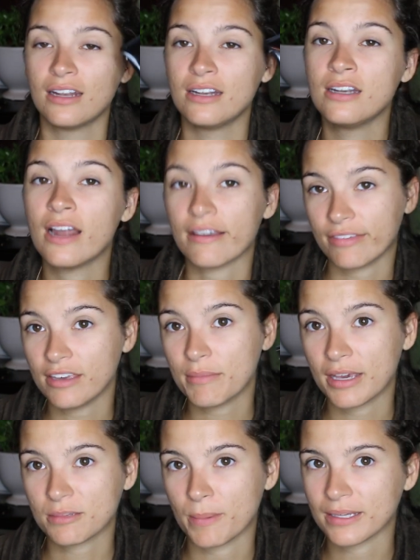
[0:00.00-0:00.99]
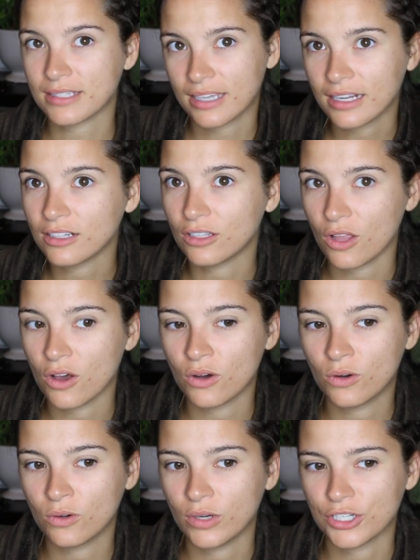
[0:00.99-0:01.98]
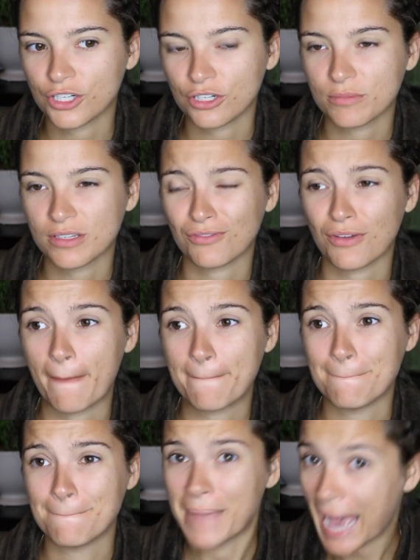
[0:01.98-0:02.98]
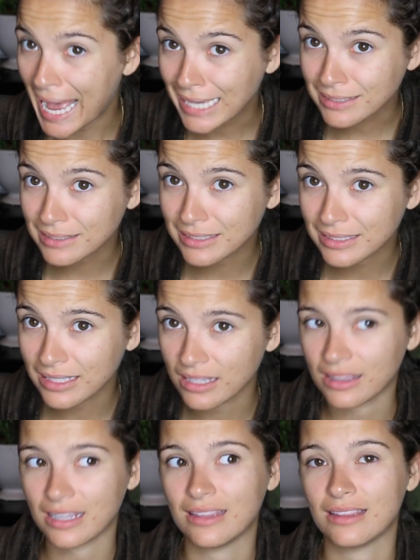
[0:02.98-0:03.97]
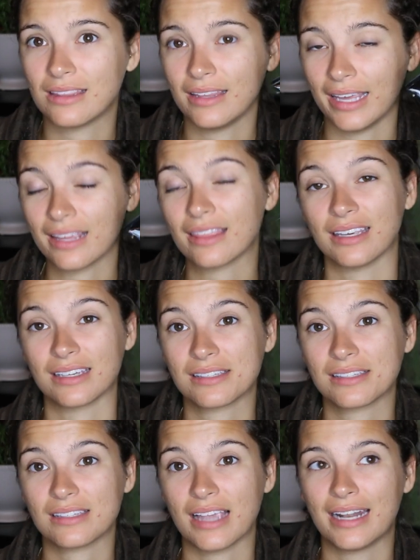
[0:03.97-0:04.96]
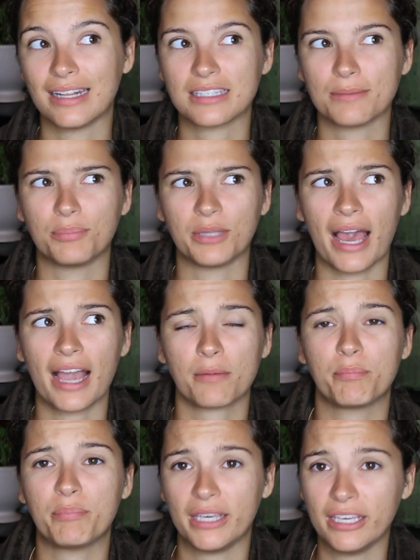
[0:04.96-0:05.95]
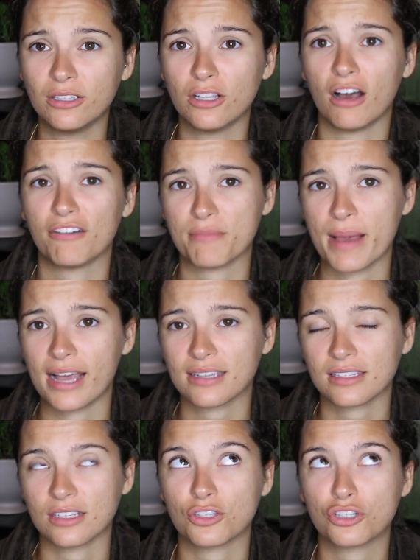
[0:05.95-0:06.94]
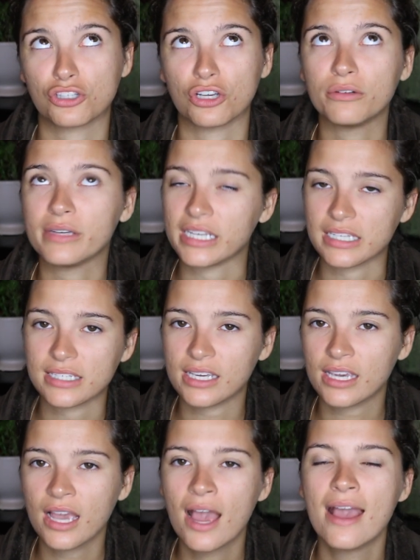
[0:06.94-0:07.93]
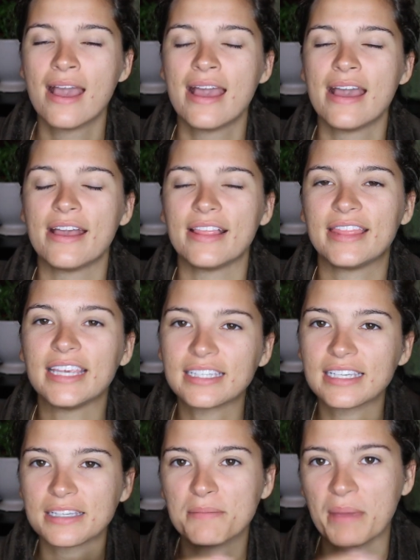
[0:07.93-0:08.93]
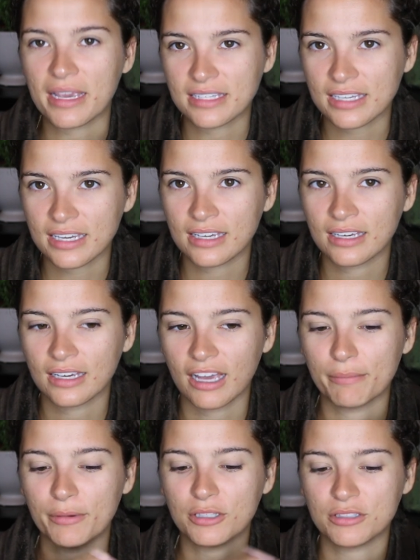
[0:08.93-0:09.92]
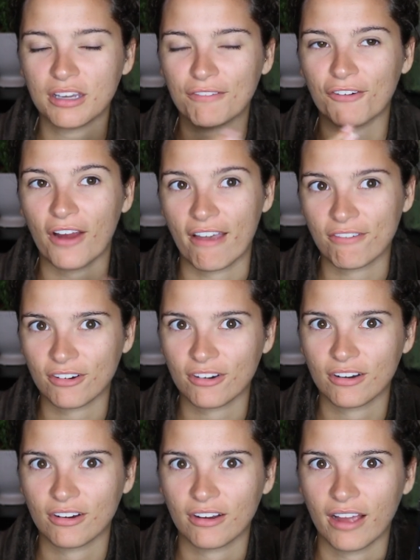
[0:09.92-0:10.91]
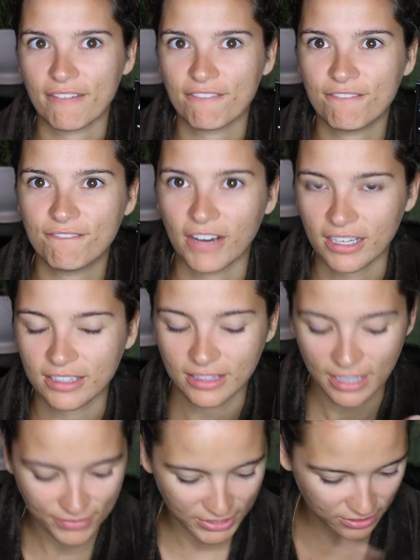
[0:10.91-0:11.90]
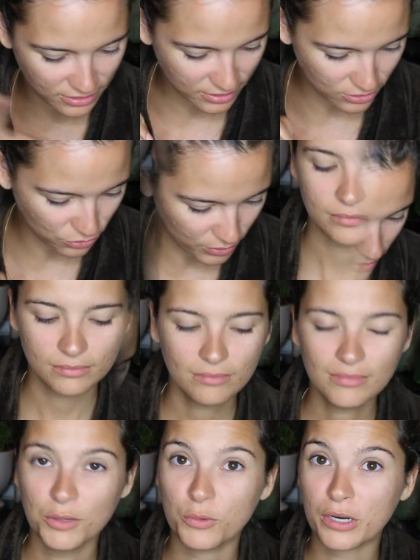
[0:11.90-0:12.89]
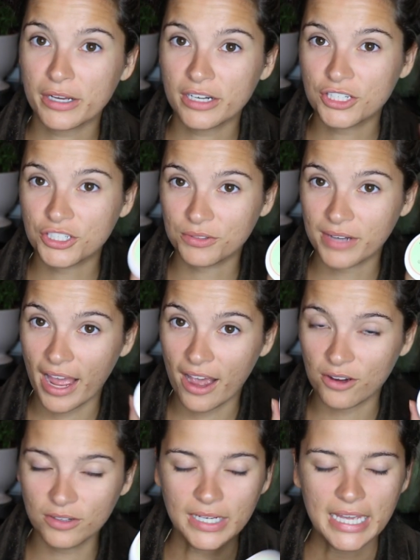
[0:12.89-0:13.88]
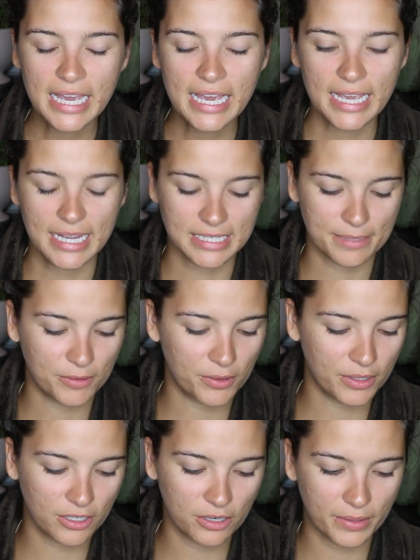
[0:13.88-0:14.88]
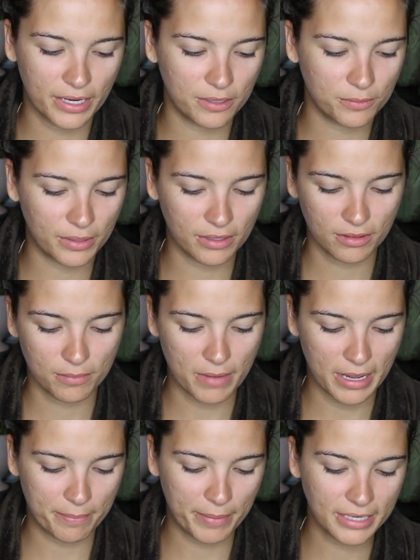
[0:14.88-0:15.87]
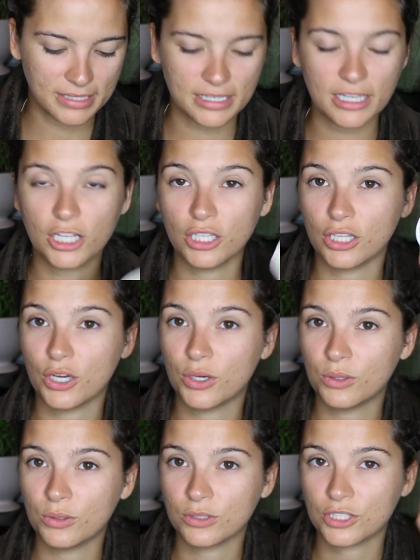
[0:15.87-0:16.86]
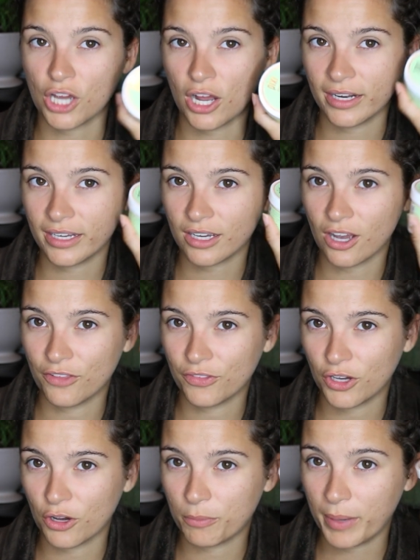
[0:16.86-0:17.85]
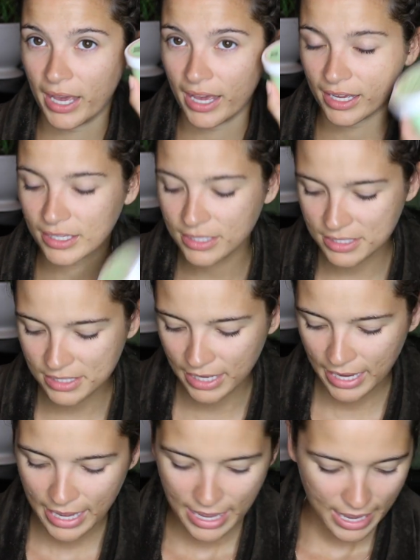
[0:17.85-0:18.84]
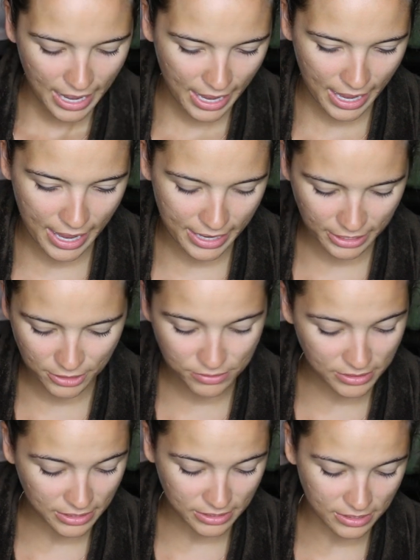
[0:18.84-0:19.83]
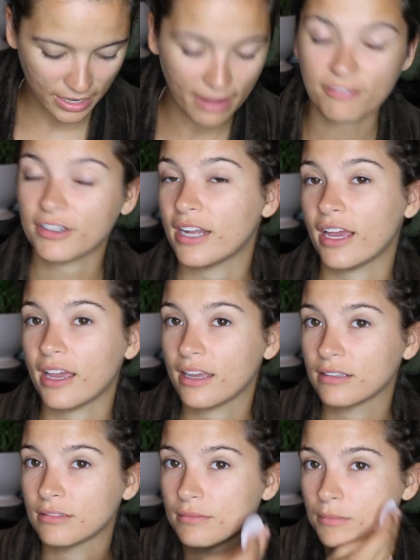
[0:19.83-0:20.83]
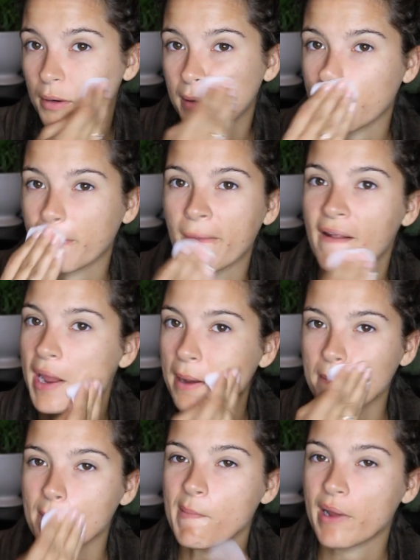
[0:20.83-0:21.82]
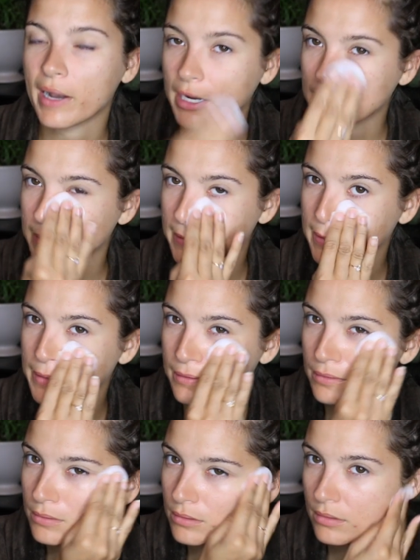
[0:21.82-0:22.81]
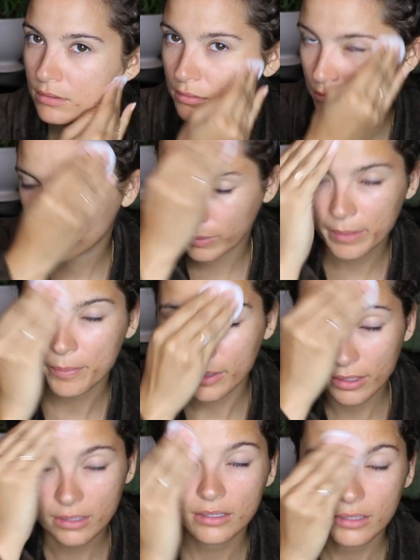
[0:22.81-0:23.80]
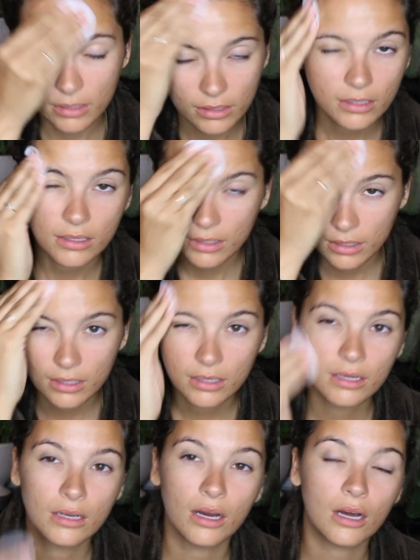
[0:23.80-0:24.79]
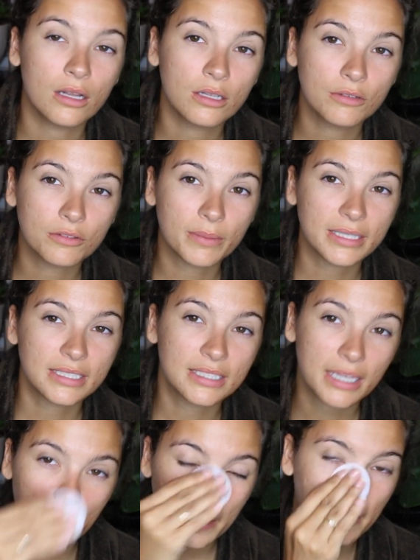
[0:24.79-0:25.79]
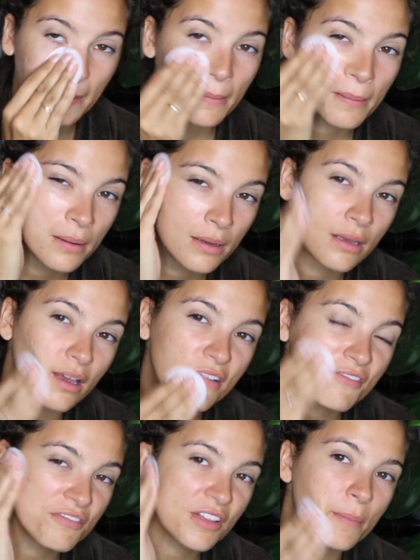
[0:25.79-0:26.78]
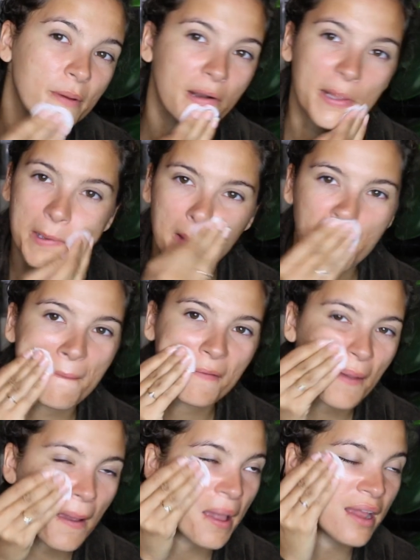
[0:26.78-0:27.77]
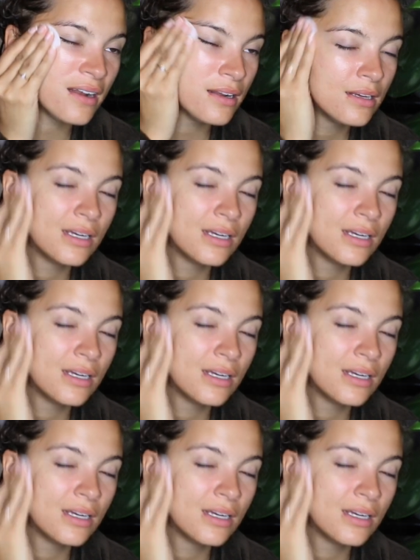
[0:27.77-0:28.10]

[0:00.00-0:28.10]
Nothing makes my skin glow in terms of masks than like this. And it's a black peel-off mask. It's so easy. This is amazing. I've been using it forever. I fucking love it. It's great. What I'm going to do now is I'm going to go in with my Pixi Glow Tonic On The Go pads. And I use these every day, morning and night. And I just wipe it all over my skin. I flip it on the other side.